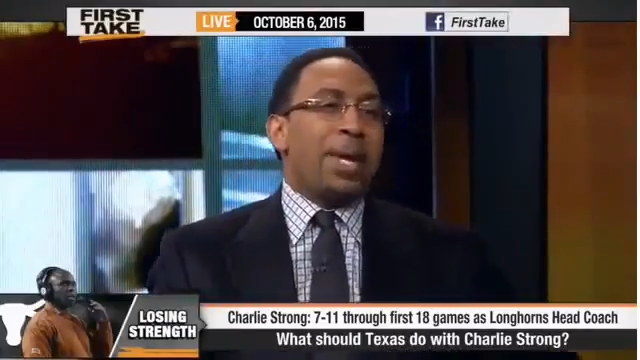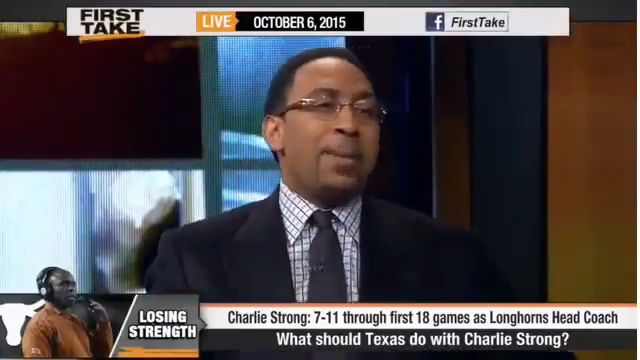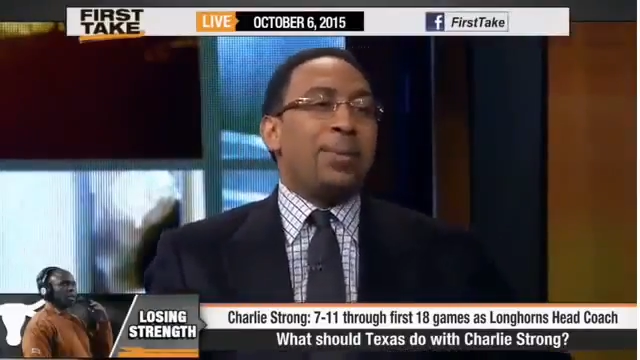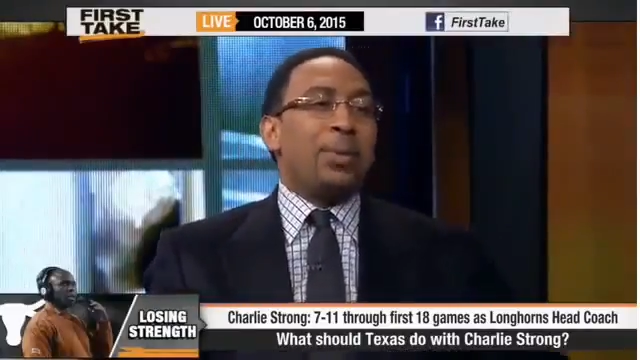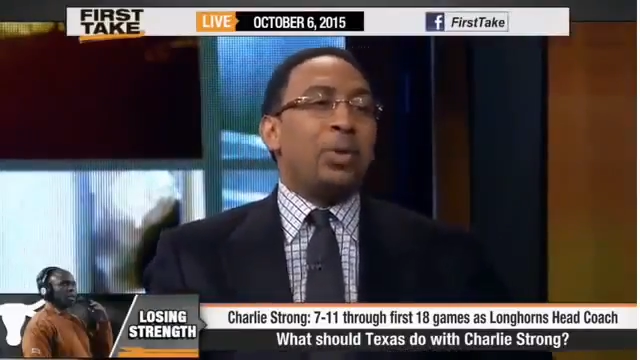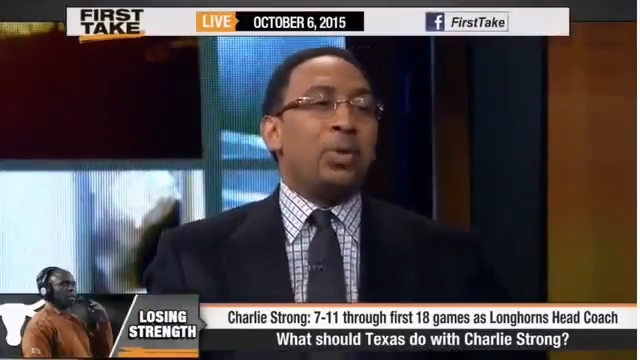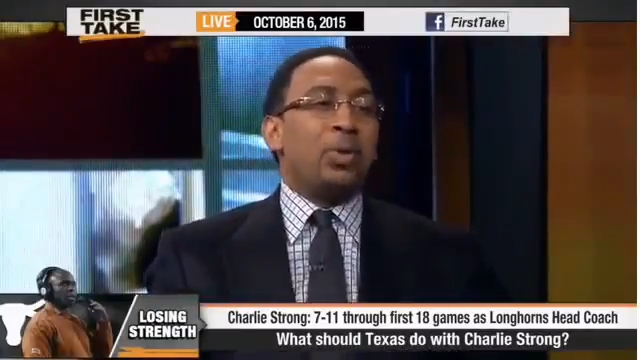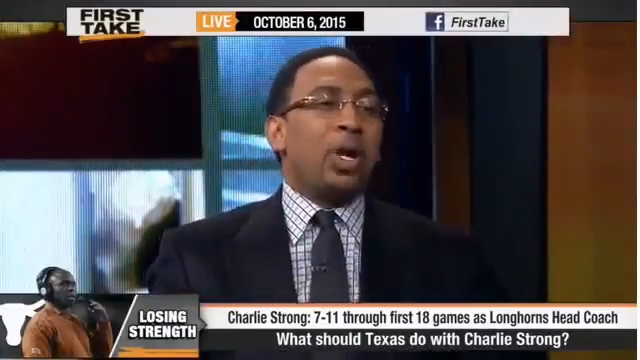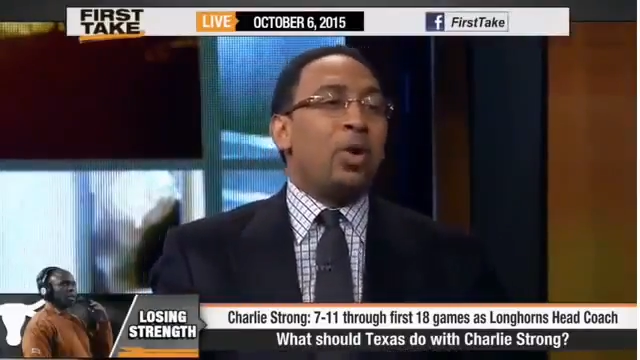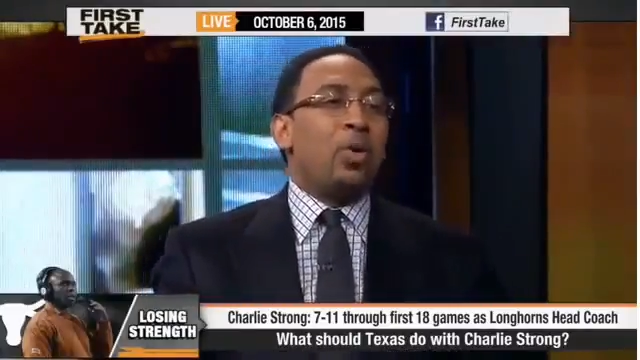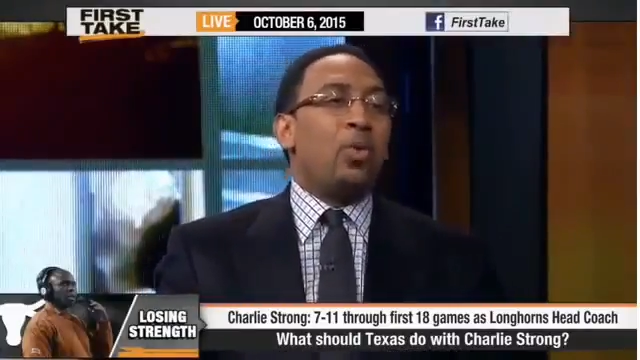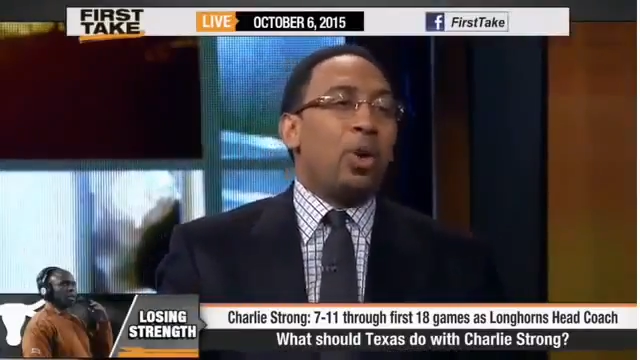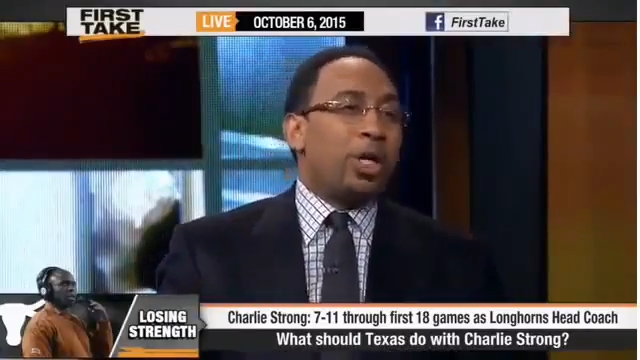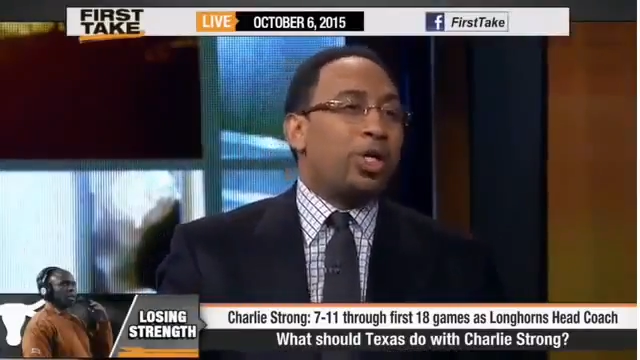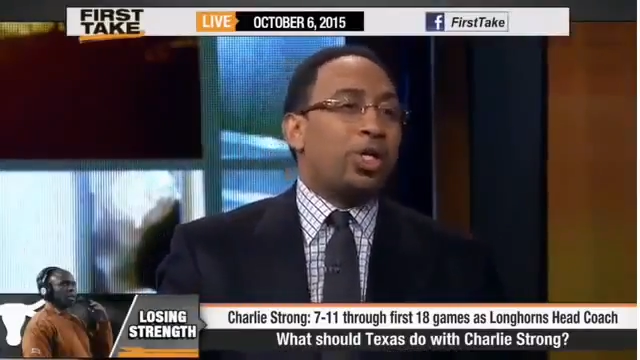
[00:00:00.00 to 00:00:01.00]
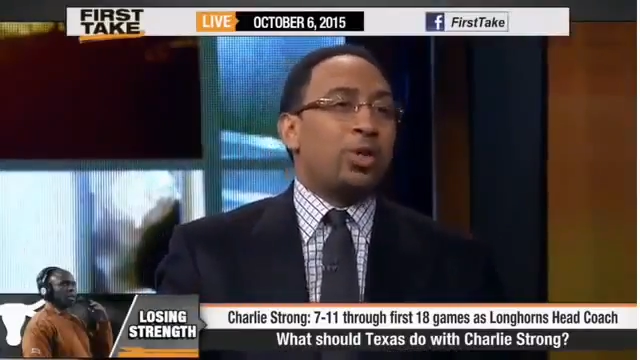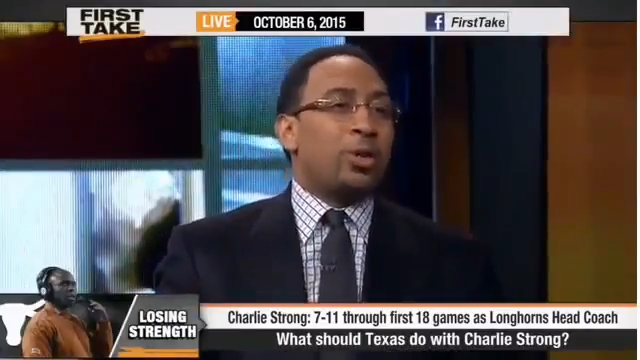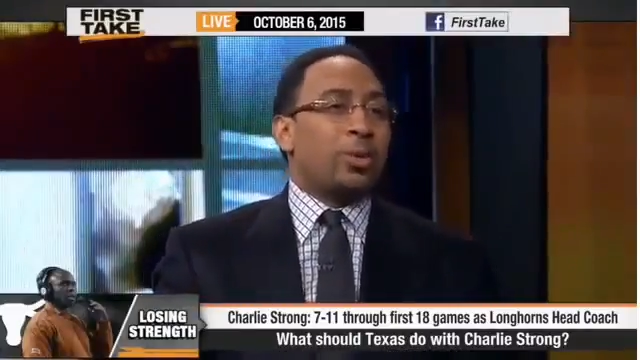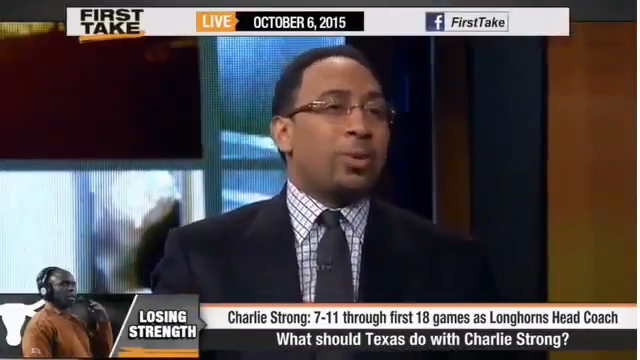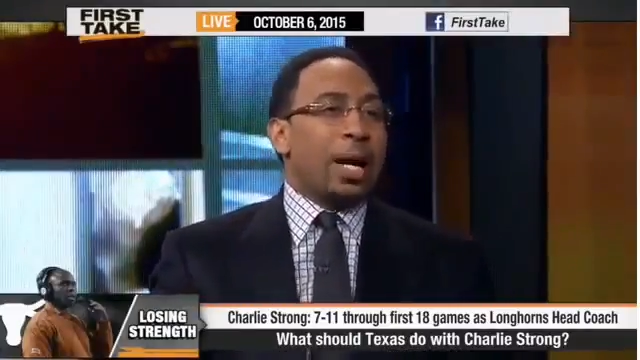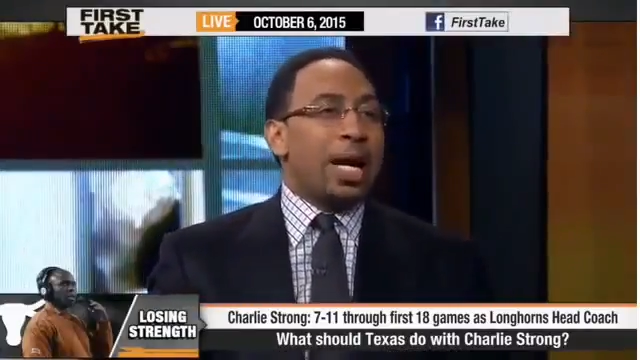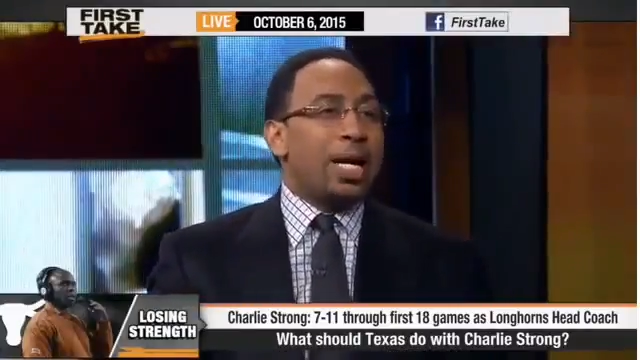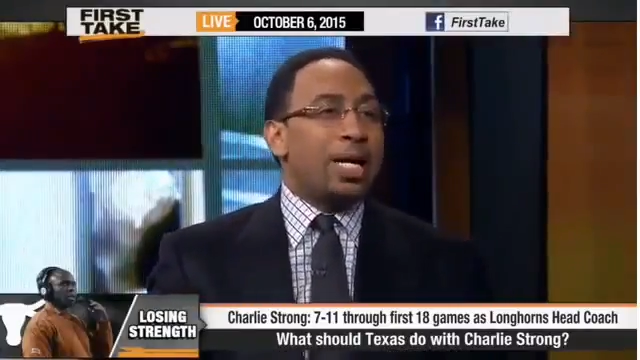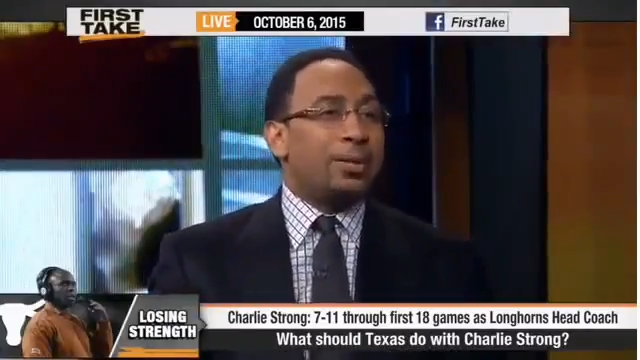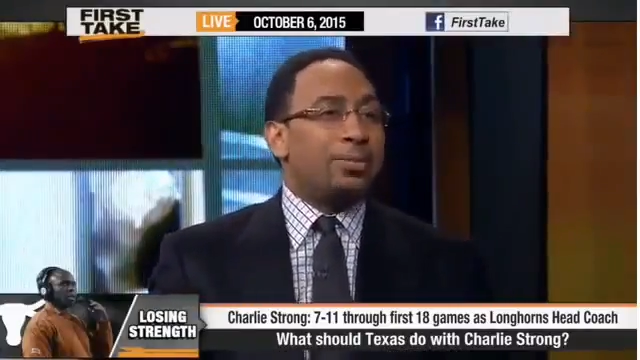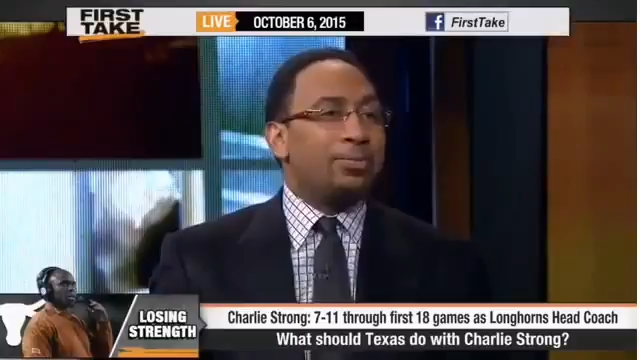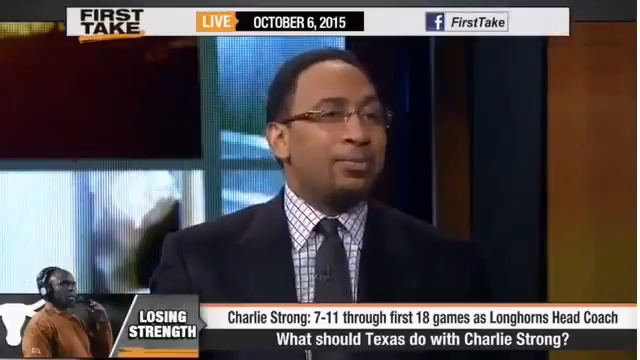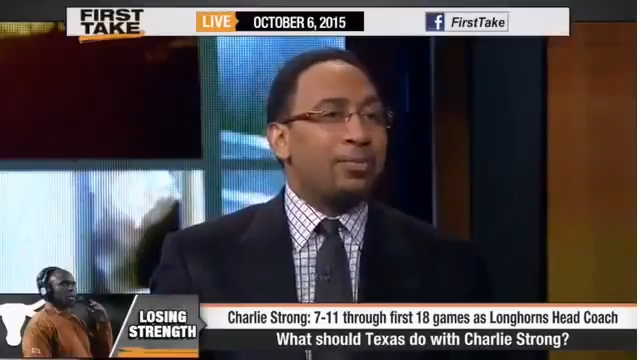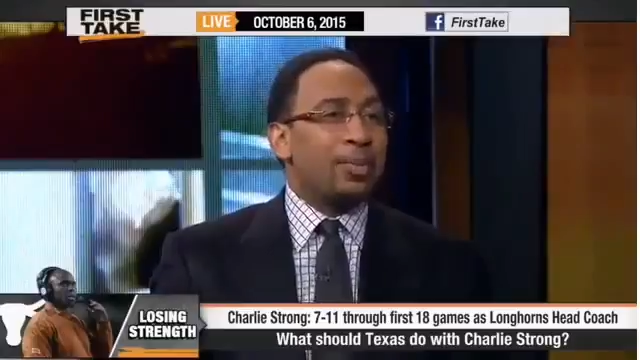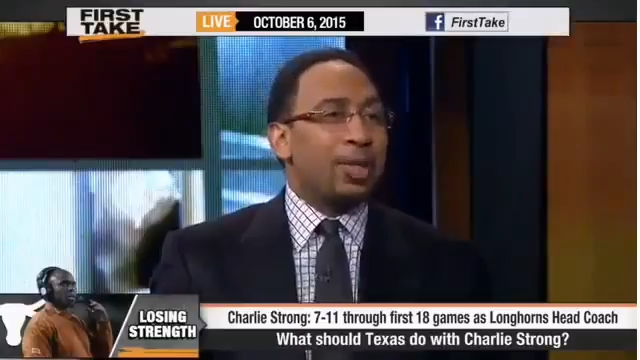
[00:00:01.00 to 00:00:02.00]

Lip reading: people who don't want you around,